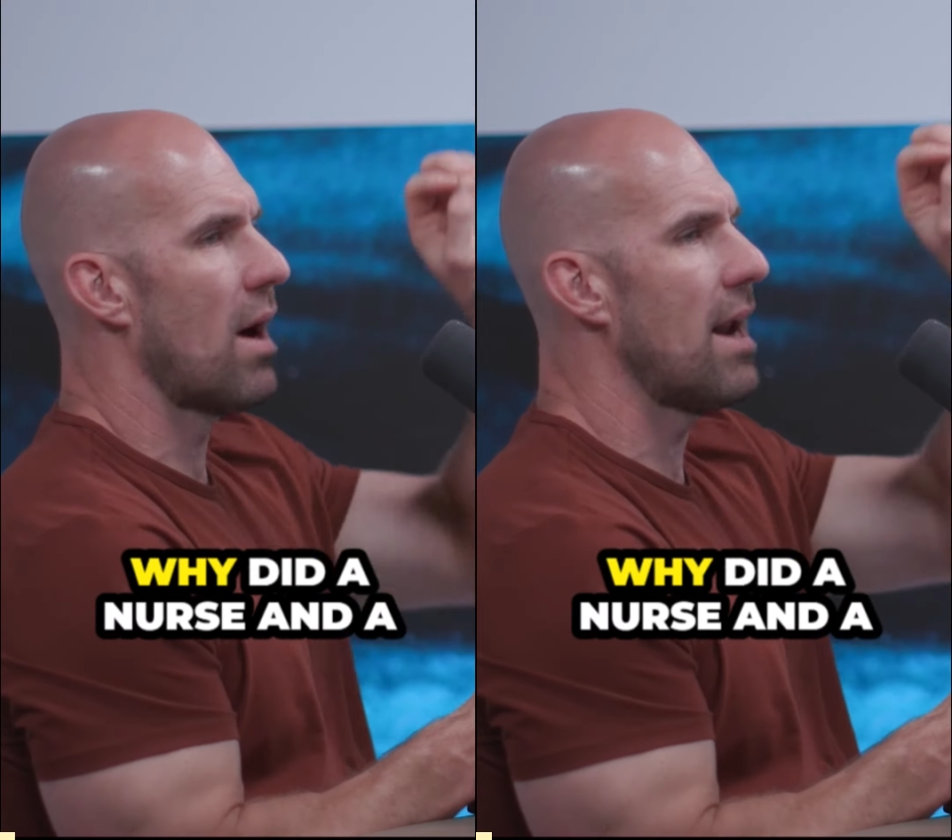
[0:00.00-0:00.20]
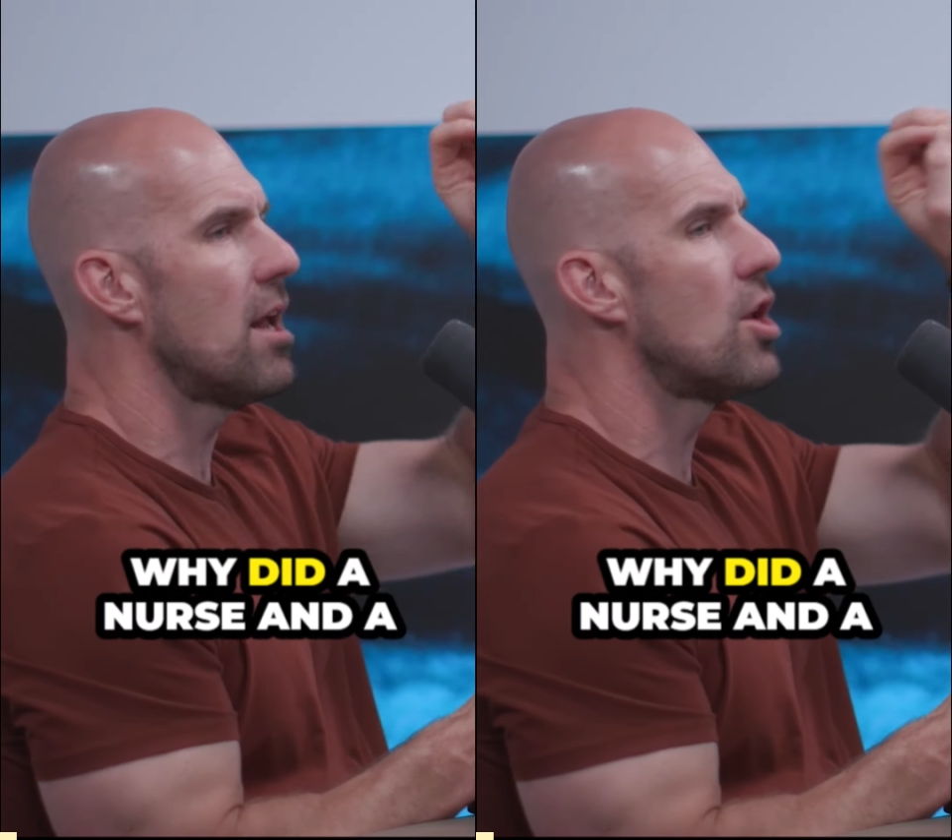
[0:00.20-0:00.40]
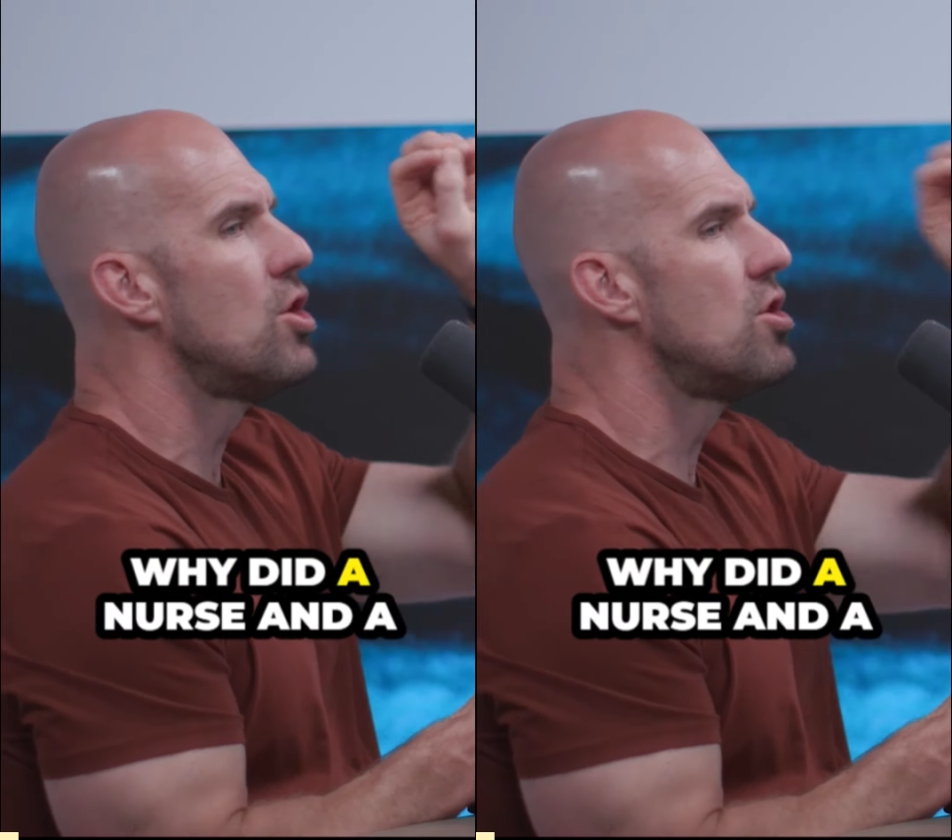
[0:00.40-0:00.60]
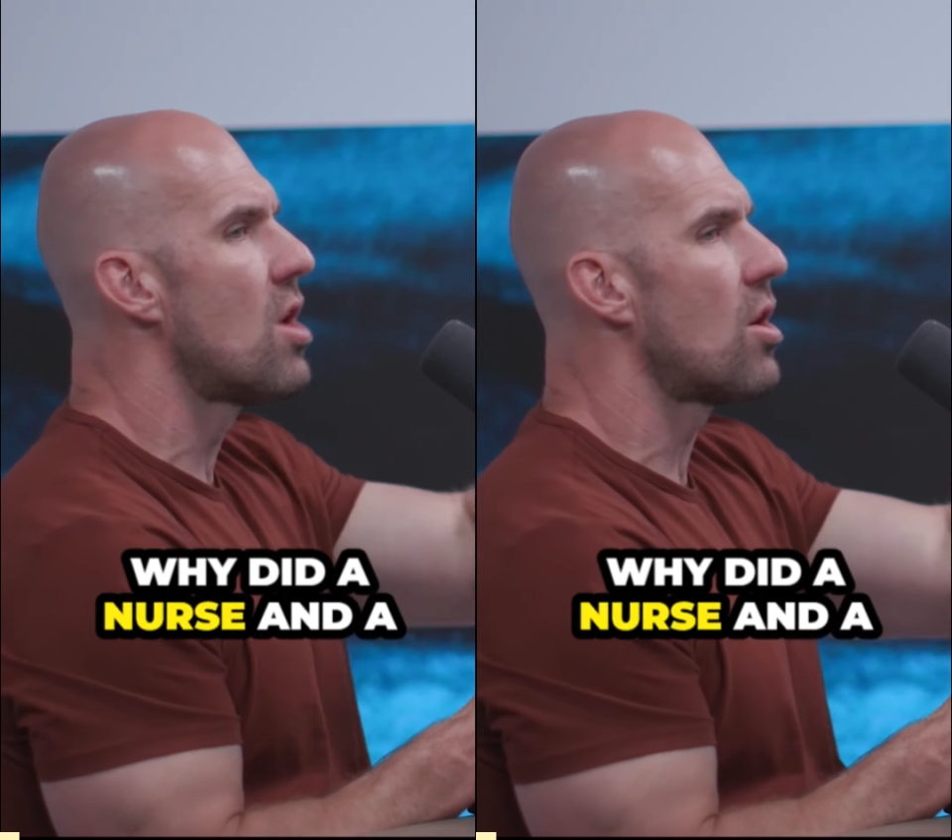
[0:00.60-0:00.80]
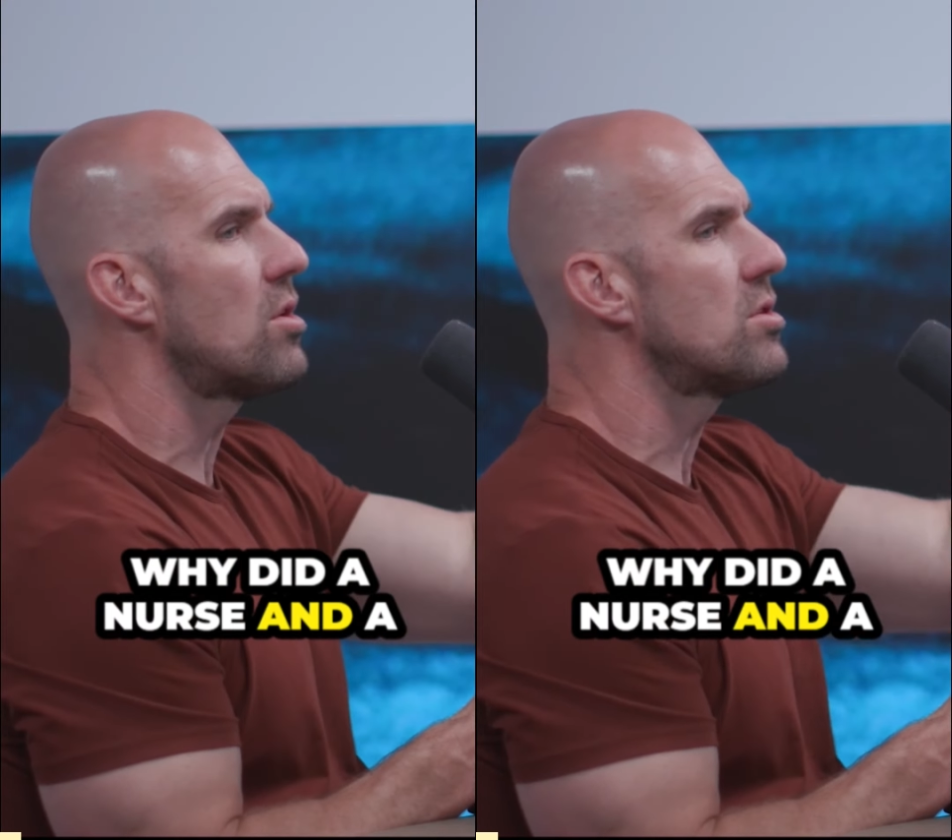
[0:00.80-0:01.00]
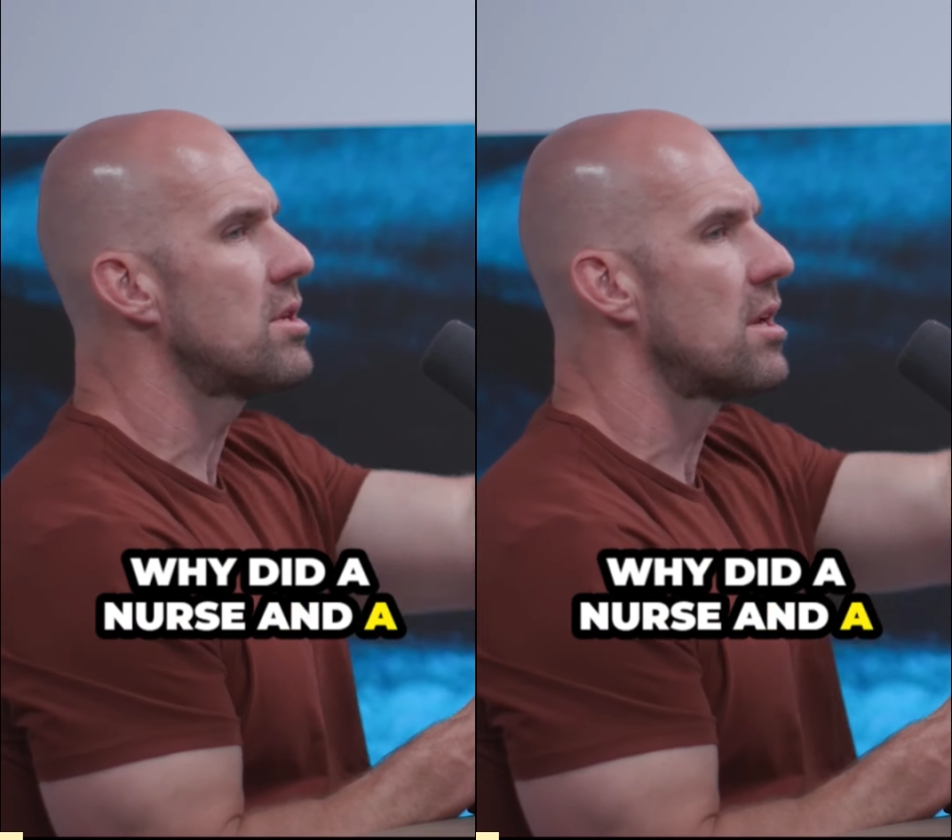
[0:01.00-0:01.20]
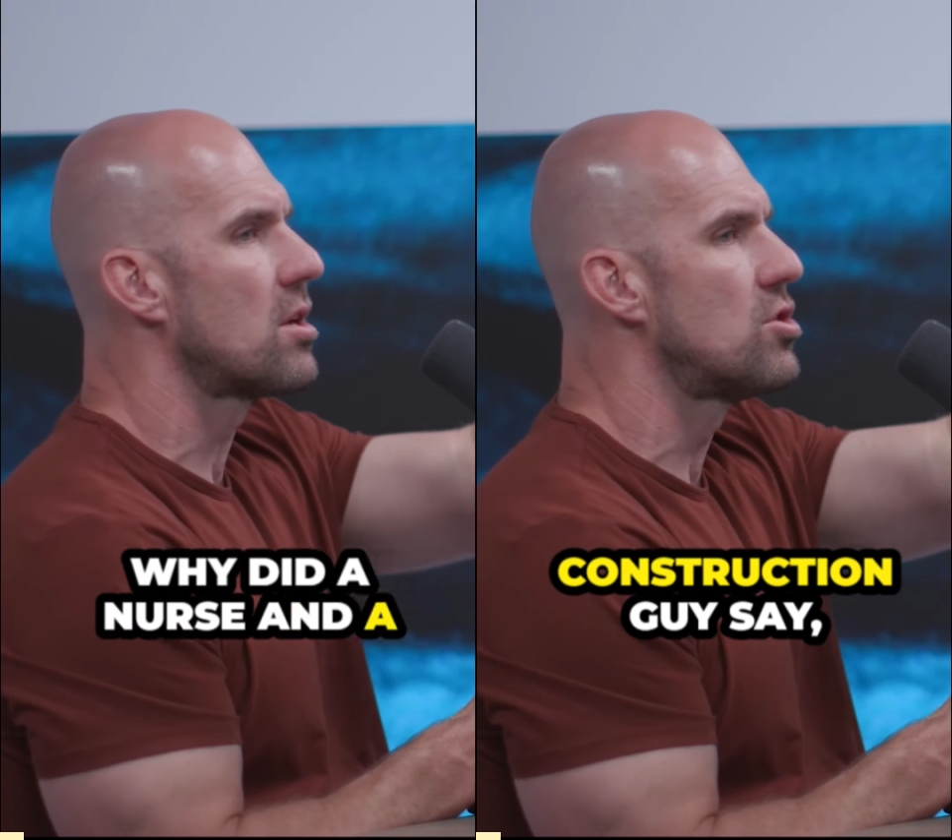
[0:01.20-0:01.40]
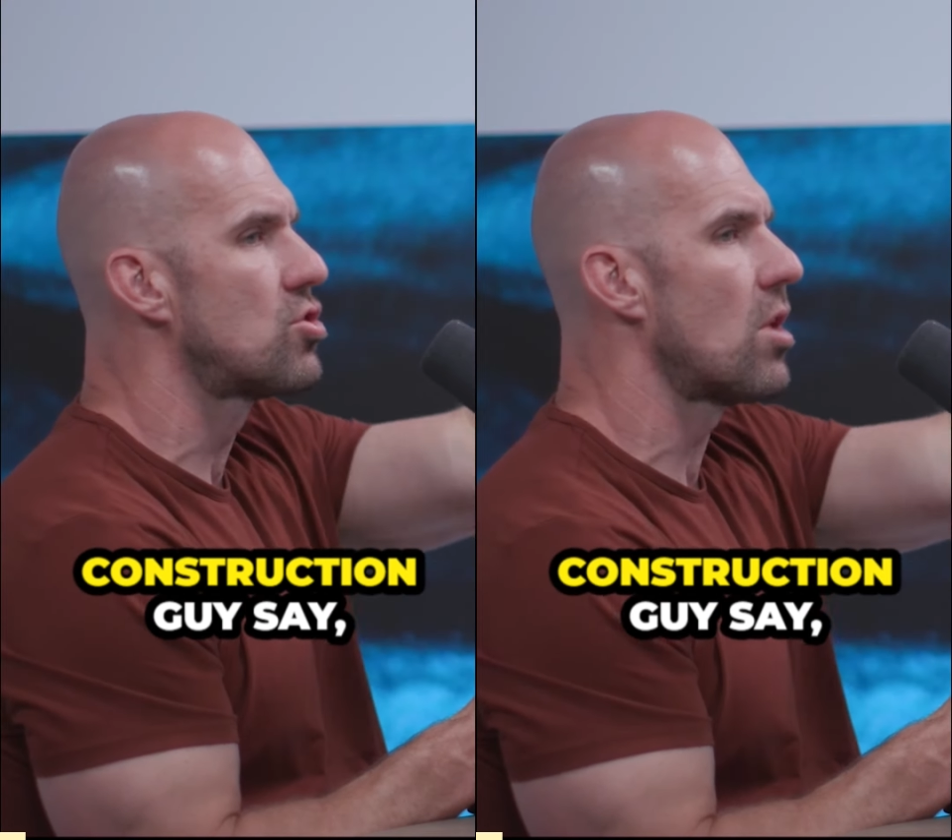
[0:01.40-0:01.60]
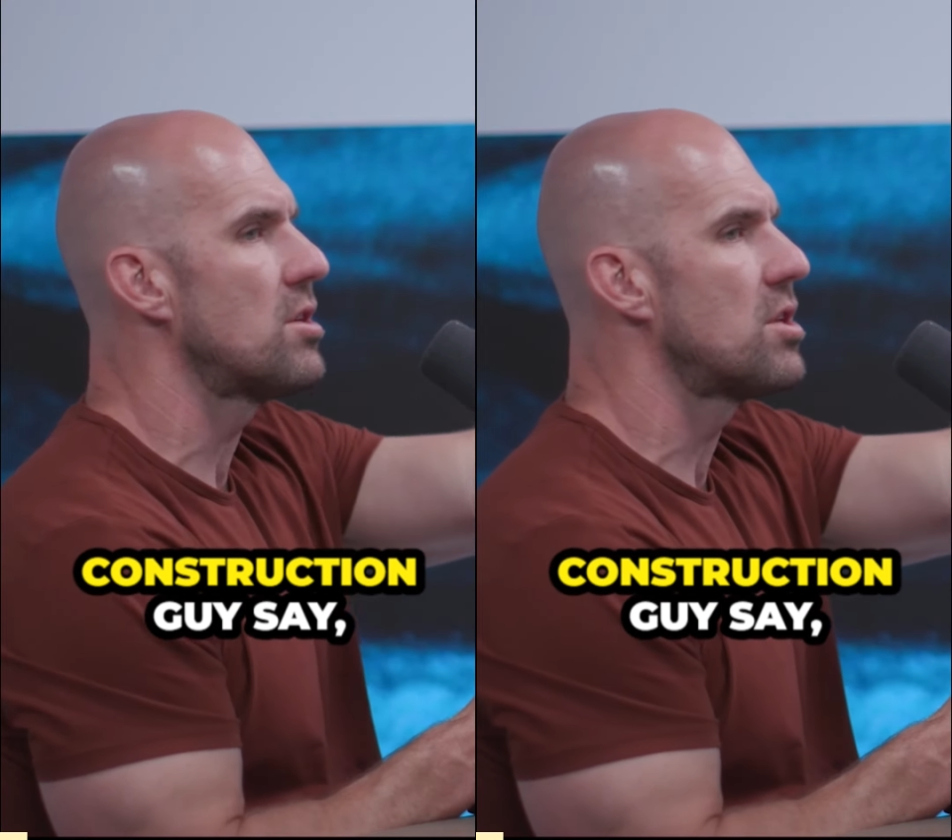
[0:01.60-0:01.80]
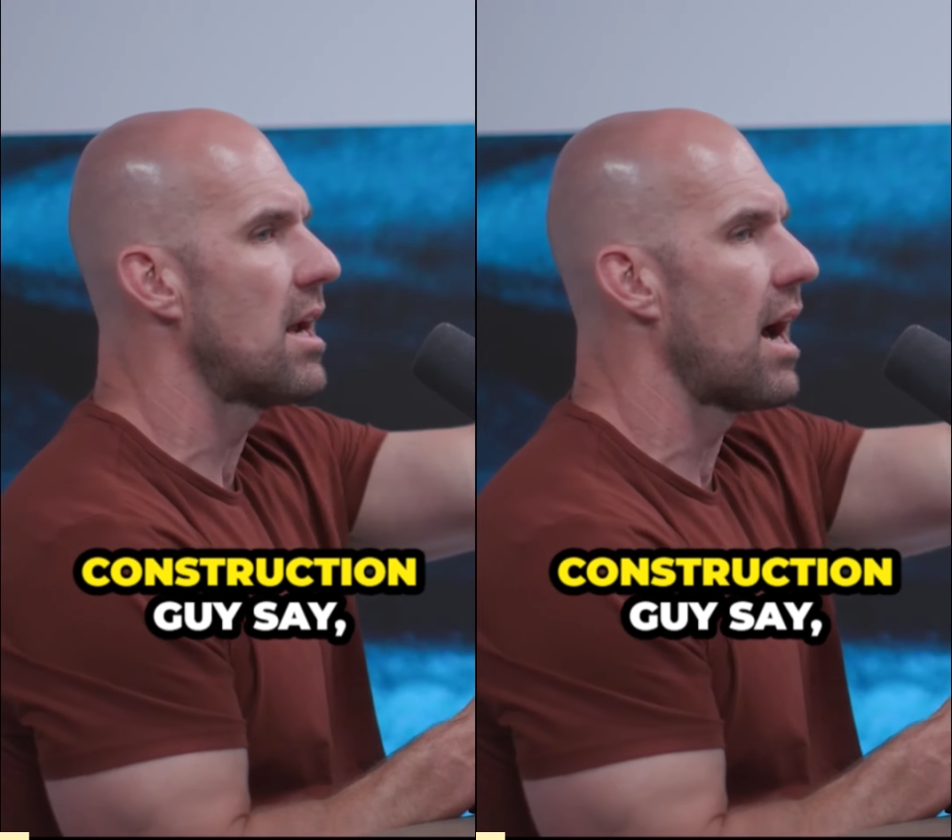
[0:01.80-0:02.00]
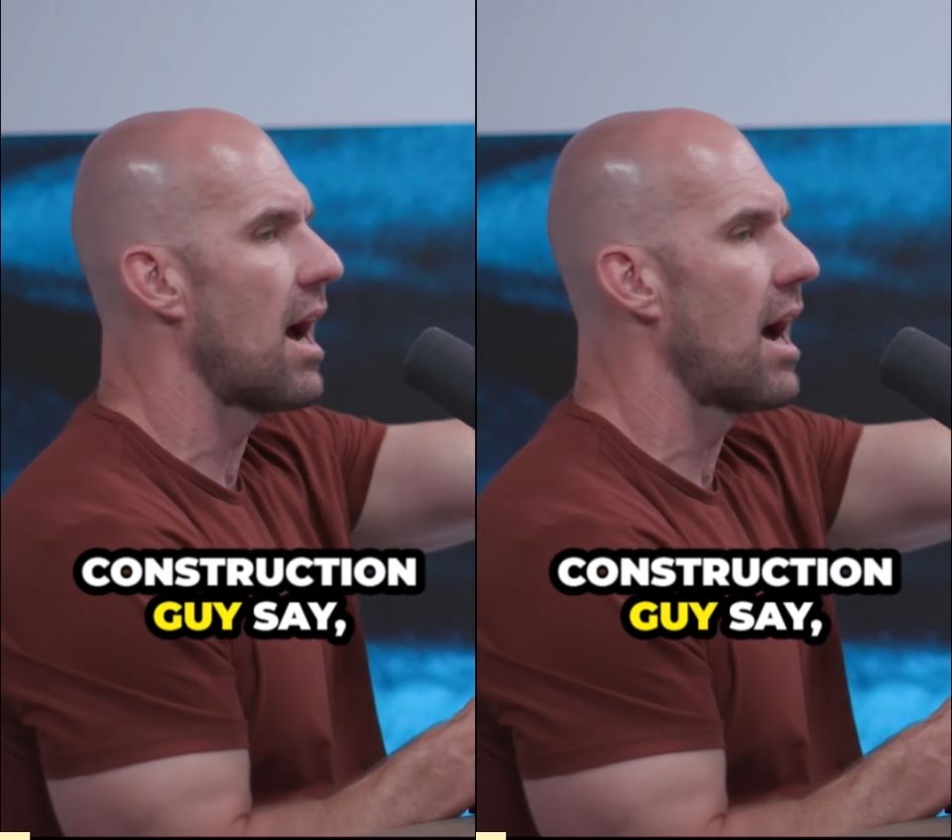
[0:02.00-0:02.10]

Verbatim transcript: Why did a nurse and a construction